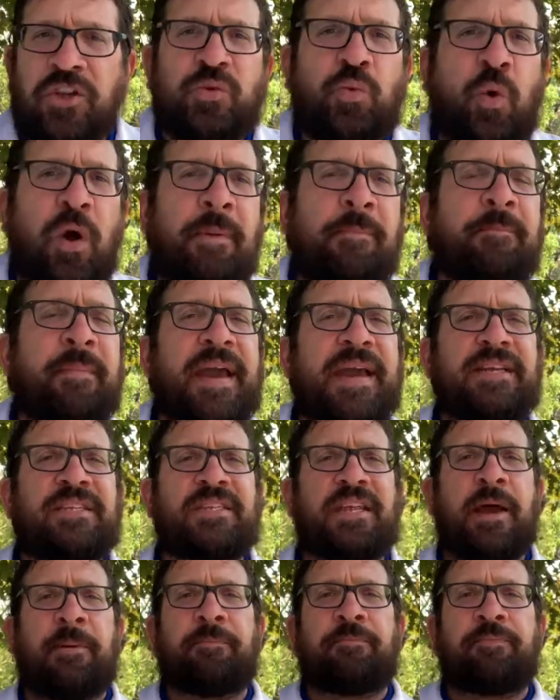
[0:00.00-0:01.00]
What makes
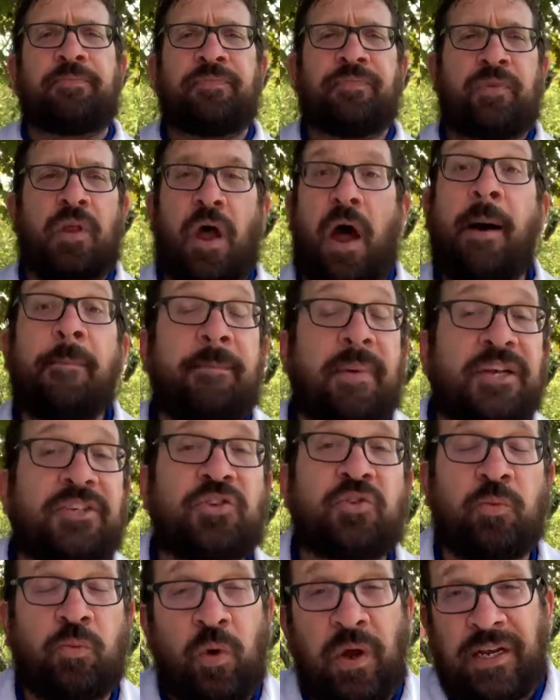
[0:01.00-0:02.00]
them a
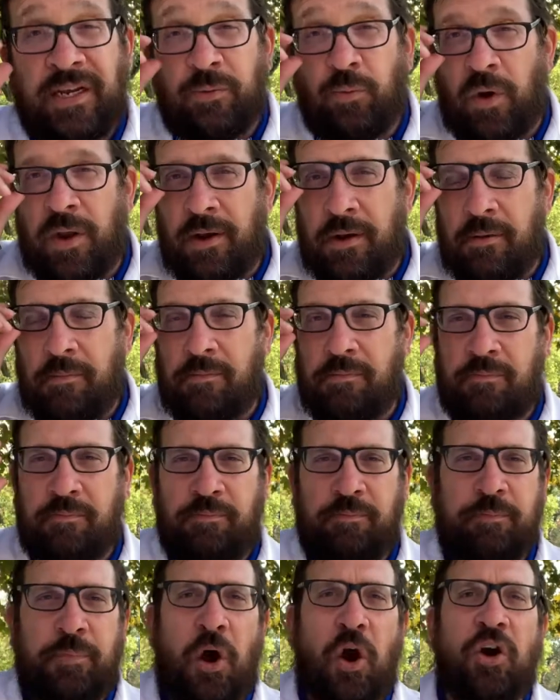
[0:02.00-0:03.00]
mushroom? What
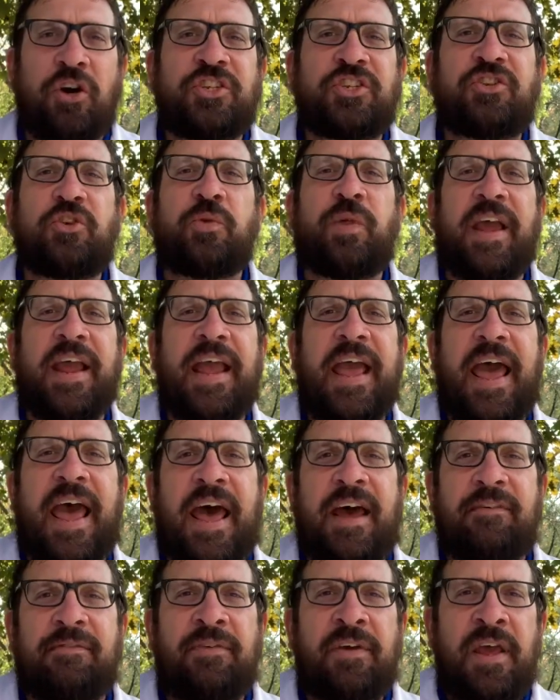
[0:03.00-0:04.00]
parts do they
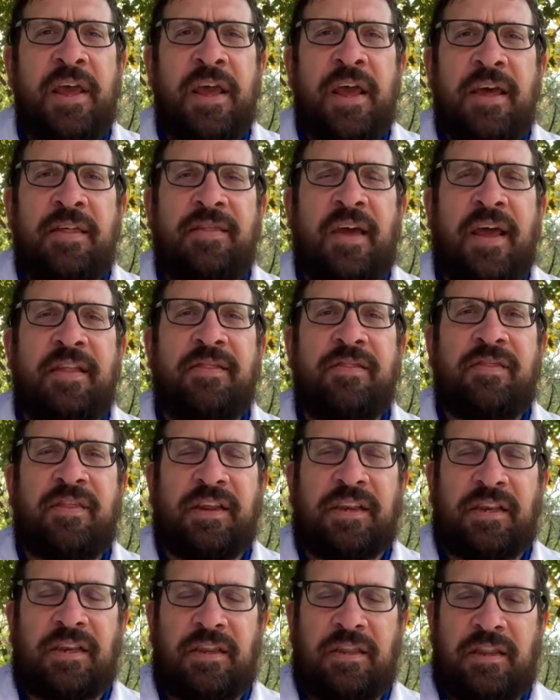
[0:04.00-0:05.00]
have that
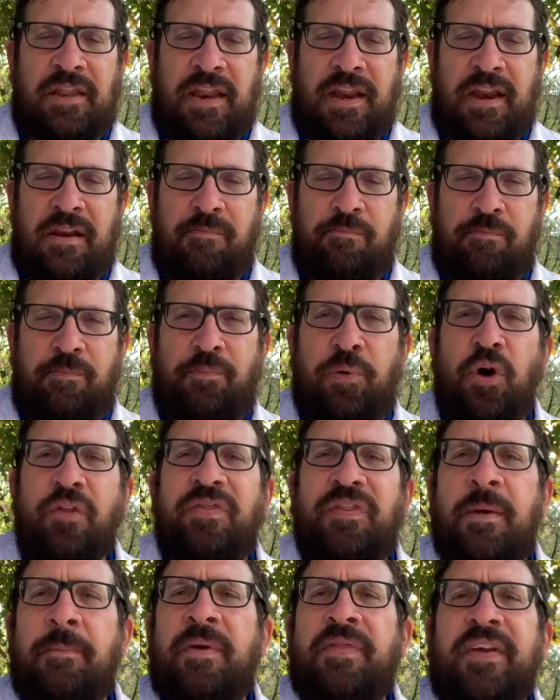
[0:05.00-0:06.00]
put
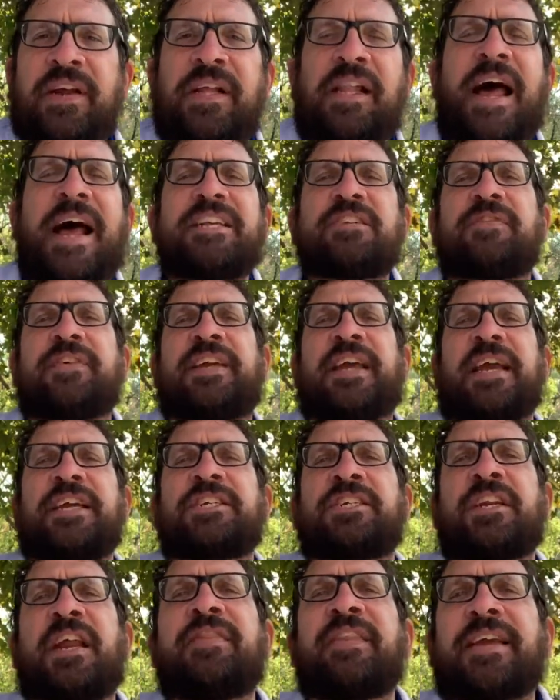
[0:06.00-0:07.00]
them in the
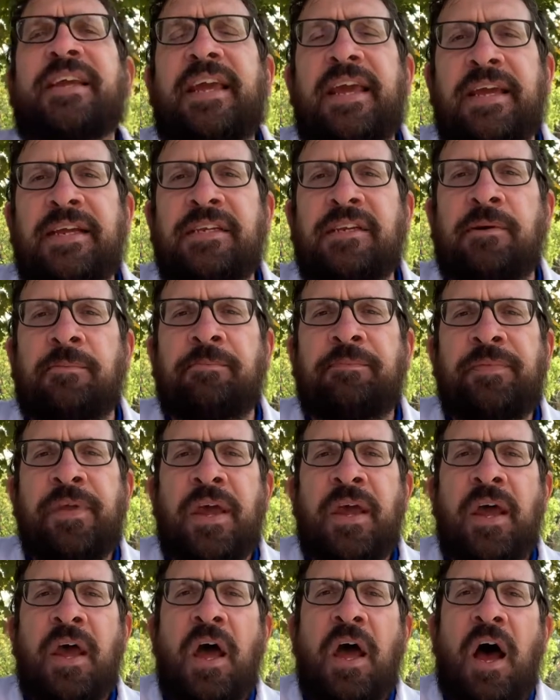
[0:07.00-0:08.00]
classification in the kingdom
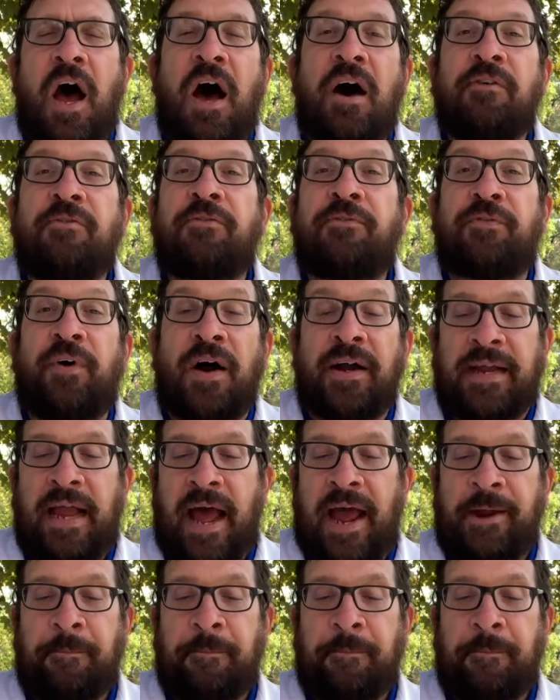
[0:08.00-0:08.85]
of fungi?